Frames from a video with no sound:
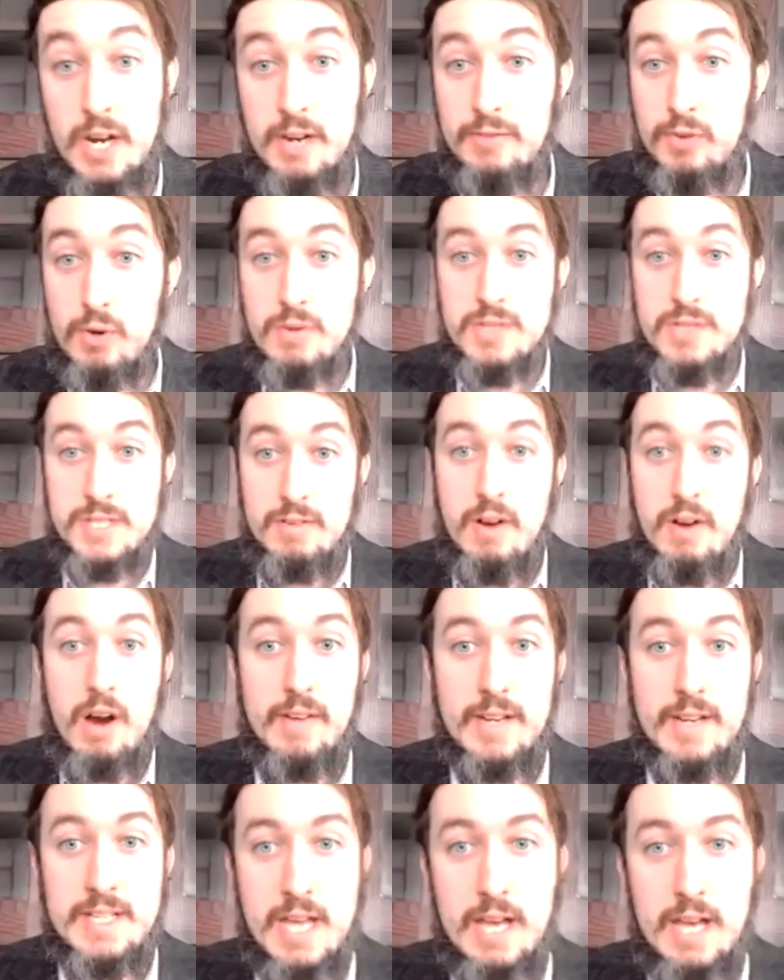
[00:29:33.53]
And of course, there are
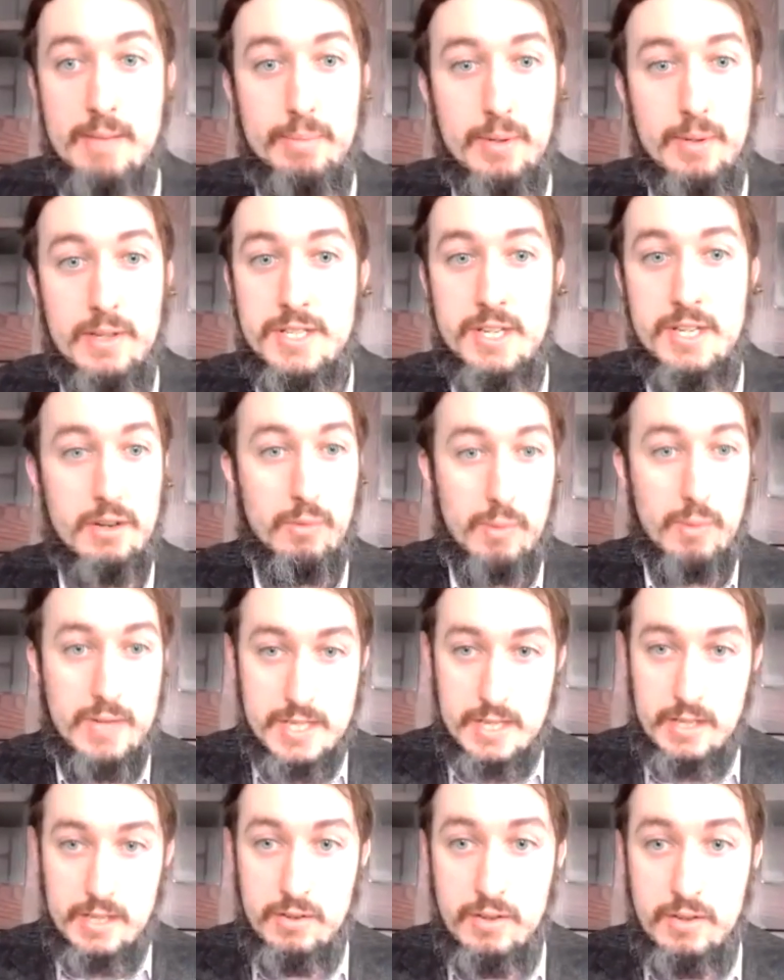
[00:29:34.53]
examples, you know, we
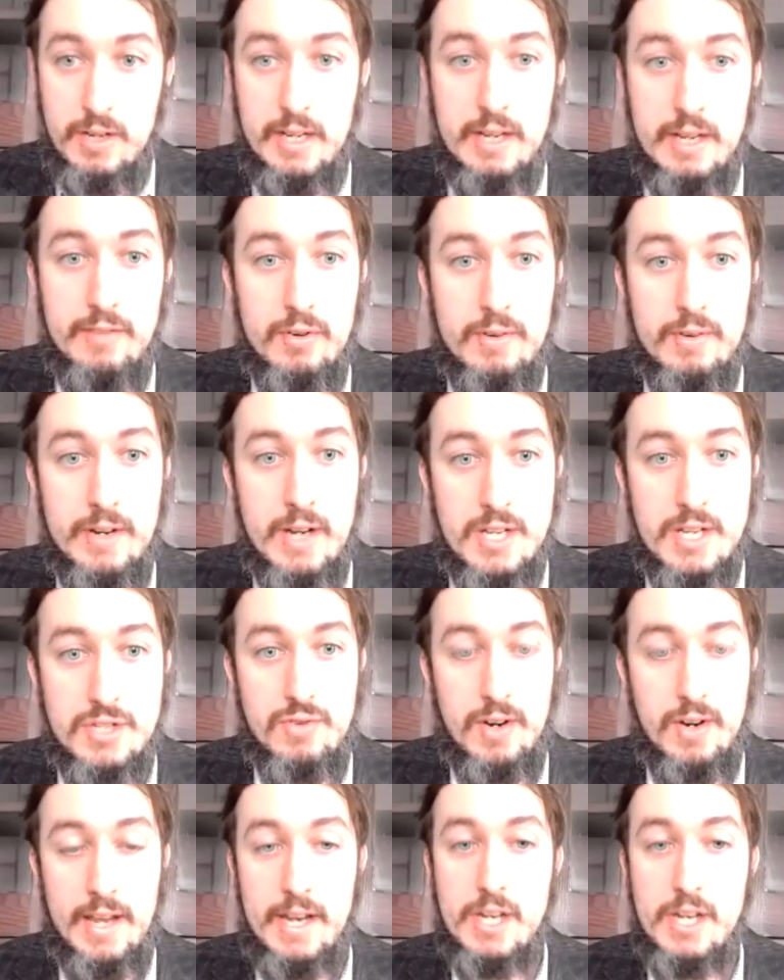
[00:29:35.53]
see Unilever in
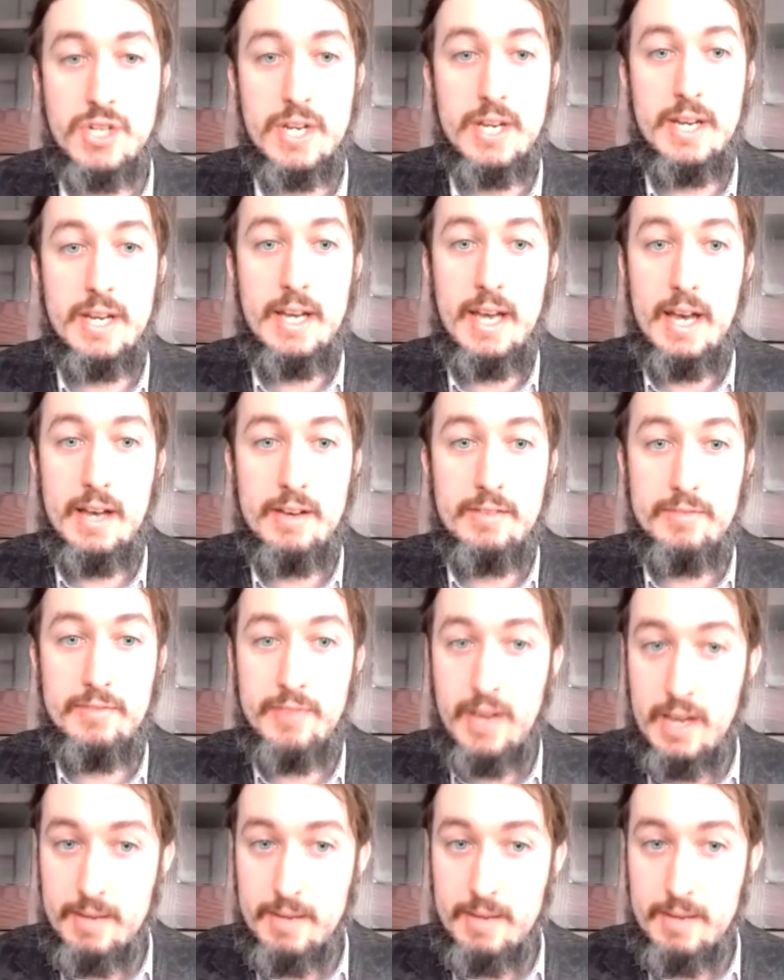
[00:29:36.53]
Australasia have,